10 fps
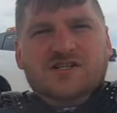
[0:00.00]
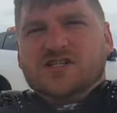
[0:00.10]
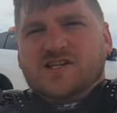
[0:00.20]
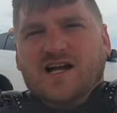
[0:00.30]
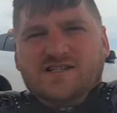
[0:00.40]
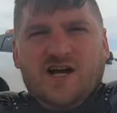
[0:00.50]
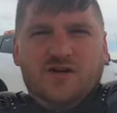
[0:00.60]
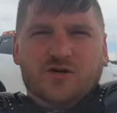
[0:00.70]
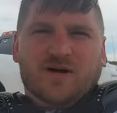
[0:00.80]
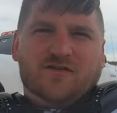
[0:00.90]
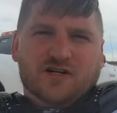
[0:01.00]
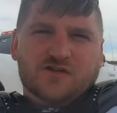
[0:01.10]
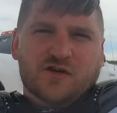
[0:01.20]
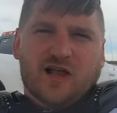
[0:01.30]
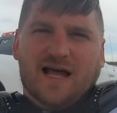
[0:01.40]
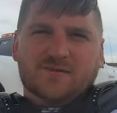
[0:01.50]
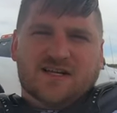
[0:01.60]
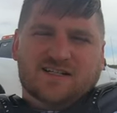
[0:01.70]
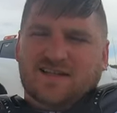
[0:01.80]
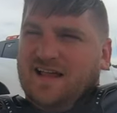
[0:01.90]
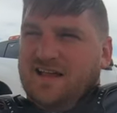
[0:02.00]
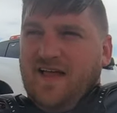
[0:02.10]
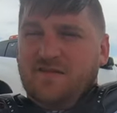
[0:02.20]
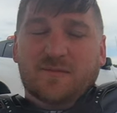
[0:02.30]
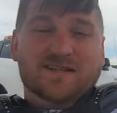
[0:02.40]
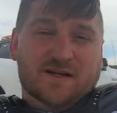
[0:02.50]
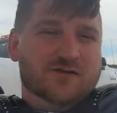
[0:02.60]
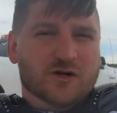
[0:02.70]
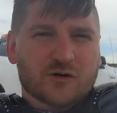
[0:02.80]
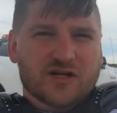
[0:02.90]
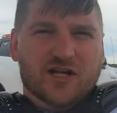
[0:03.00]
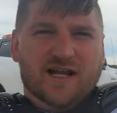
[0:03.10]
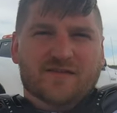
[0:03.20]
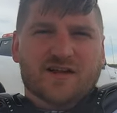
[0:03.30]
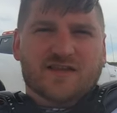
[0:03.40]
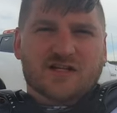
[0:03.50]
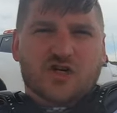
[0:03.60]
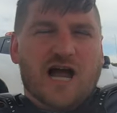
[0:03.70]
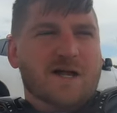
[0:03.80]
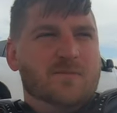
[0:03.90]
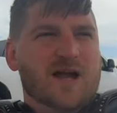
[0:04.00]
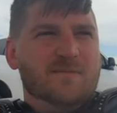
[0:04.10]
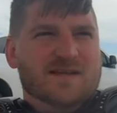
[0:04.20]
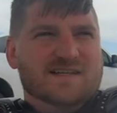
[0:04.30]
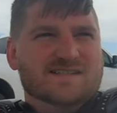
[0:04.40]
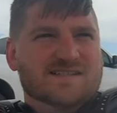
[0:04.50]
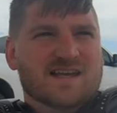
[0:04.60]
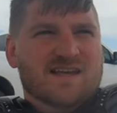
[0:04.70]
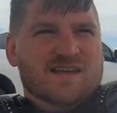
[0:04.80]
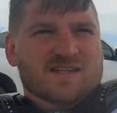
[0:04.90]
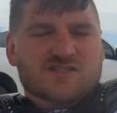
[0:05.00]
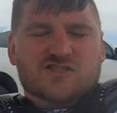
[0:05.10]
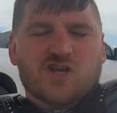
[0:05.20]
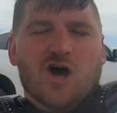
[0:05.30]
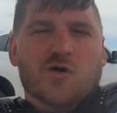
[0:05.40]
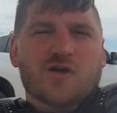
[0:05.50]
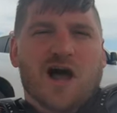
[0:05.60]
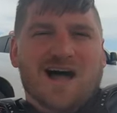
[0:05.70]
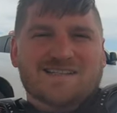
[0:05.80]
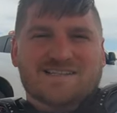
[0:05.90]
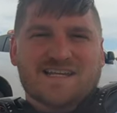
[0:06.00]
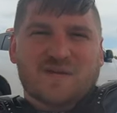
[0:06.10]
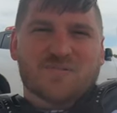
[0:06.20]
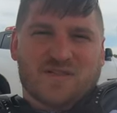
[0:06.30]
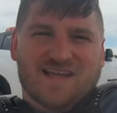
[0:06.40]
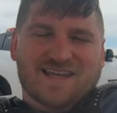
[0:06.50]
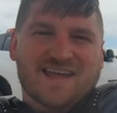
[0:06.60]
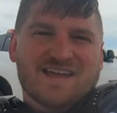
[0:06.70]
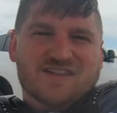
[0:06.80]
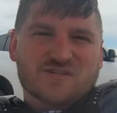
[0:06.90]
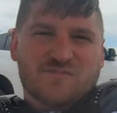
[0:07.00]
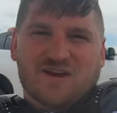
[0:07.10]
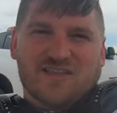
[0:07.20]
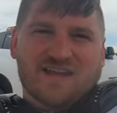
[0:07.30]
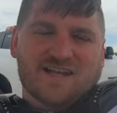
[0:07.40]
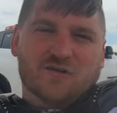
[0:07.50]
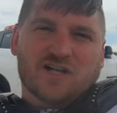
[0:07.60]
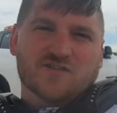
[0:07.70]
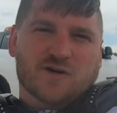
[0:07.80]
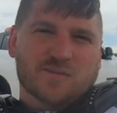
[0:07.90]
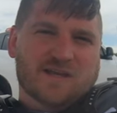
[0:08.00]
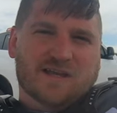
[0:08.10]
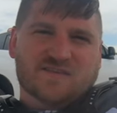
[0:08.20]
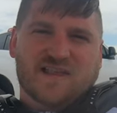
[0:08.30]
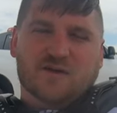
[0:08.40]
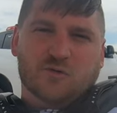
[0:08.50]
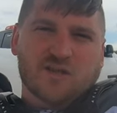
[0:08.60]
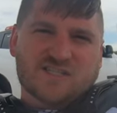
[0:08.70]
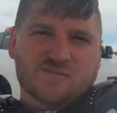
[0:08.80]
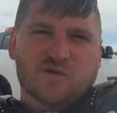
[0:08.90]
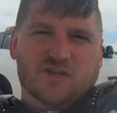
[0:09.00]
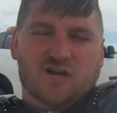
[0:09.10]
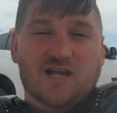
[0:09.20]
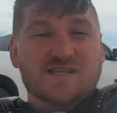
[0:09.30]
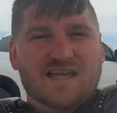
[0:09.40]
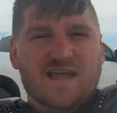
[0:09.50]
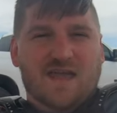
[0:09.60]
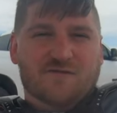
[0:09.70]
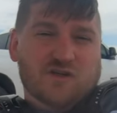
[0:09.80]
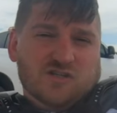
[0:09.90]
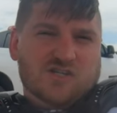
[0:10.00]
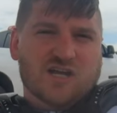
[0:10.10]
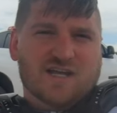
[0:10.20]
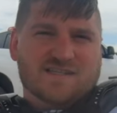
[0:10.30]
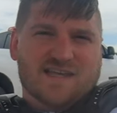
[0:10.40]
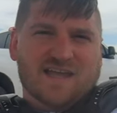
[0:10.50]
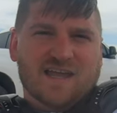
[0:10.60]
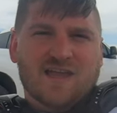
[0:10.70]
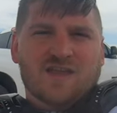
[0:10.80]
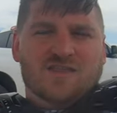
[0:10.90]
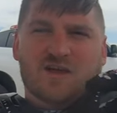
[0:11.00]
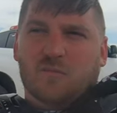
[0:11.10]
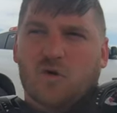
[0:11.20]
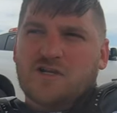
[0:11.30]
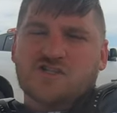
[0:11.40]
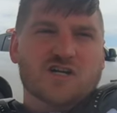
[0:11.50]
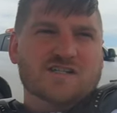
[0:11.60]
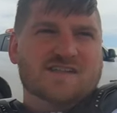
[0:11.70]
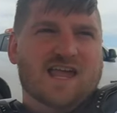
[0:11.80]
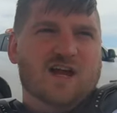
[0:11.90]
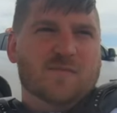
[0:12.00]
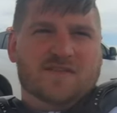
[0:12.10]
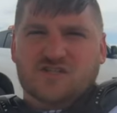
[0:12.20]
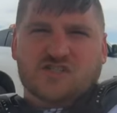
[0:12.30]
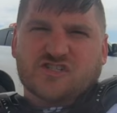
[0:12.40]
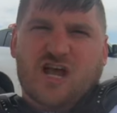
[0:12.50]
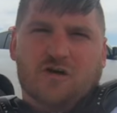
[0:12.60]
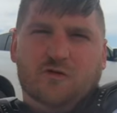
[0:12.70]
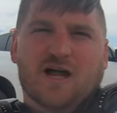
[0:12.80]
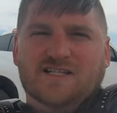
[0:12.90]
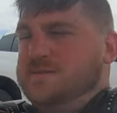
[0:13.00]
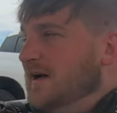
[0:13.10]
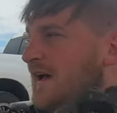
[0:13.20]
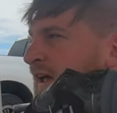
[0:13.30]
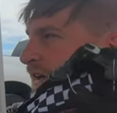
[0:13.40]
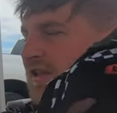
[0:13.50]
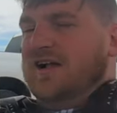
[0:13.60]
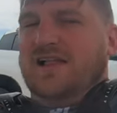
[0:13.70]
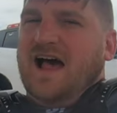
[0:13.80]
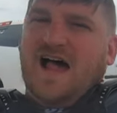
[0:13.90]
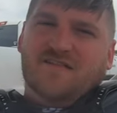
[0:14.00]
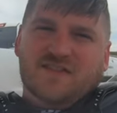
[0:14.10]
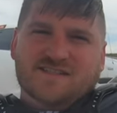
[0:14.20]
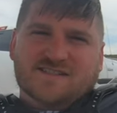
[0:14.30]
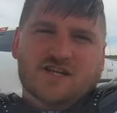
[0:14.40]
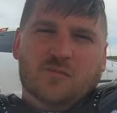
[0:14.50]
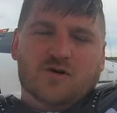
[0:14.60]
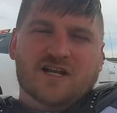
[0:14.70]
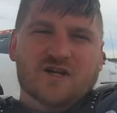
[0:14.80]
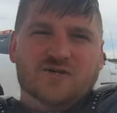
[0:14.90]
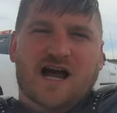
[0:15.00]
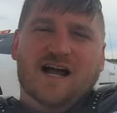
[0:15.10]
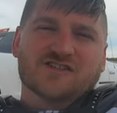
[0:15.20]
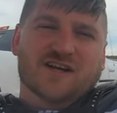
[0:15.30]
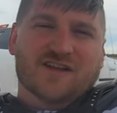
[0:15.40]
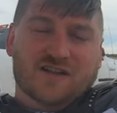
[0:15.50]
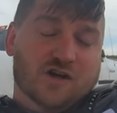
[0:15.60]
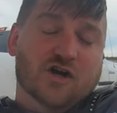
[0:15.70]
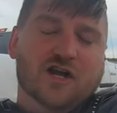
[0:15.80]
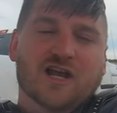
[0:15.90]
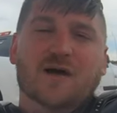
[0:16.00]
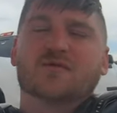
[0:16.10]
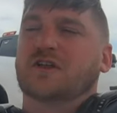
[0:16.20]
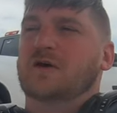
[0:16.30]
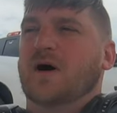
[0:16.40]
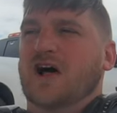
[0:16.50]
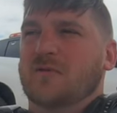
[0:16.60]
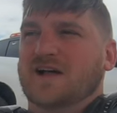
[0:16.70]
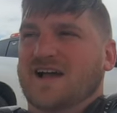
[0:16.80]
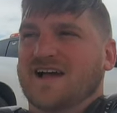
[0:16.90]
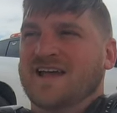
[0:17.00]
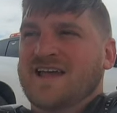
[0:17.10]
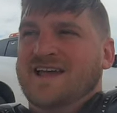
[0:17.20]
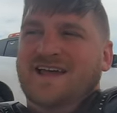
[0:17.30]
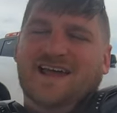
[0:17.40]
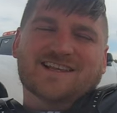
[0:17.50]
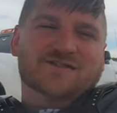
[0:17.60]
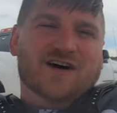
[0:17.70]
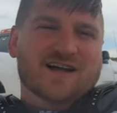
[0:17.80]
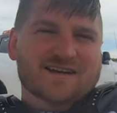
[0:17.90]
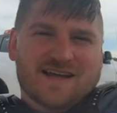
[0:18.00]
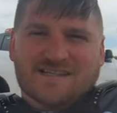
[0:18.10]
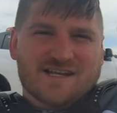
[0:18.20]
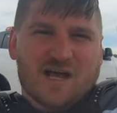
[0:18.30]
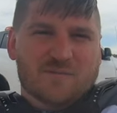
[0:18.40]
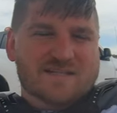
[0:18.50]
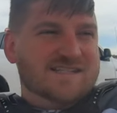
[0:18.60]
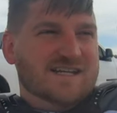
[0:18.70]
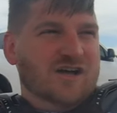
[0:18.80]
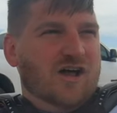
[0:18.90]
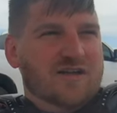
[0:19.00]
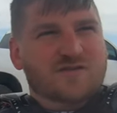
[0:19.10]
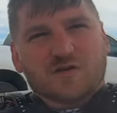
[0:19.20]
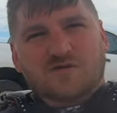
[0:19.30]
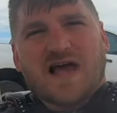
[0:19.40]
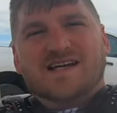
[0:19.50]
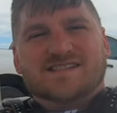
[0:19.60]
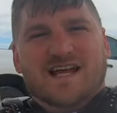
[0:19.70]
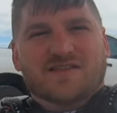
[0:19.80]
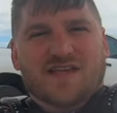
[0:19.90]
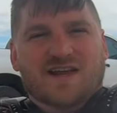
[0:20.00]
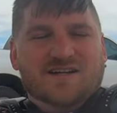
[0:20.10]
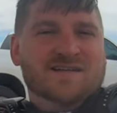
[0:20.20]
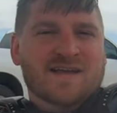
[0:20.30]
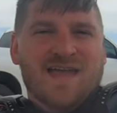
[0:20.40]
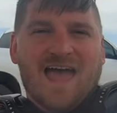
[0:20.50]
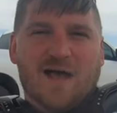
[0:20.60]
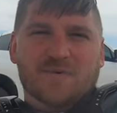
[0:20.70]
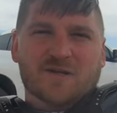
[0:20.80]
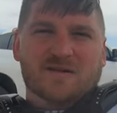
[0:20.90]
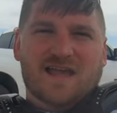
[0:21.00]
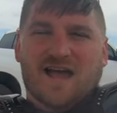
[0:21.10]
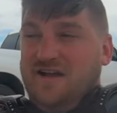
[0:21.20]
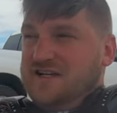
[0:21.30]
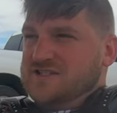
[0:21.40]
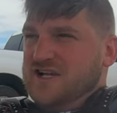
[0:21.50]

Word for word: Just got done doing my first few laps. I did like eleven minutes. I feel really good out there. The track prep is so not deep. Like, there's barely any ruts for me, and it's like really smooth across it. It, it feels good. It's like the moisture is there, but they're just not ruts. But luckily I have the still pretty new tires on there. They're hooking up really well, but uh, it's fun. It's not busy at all. I feel fast out there, and happy to be out here.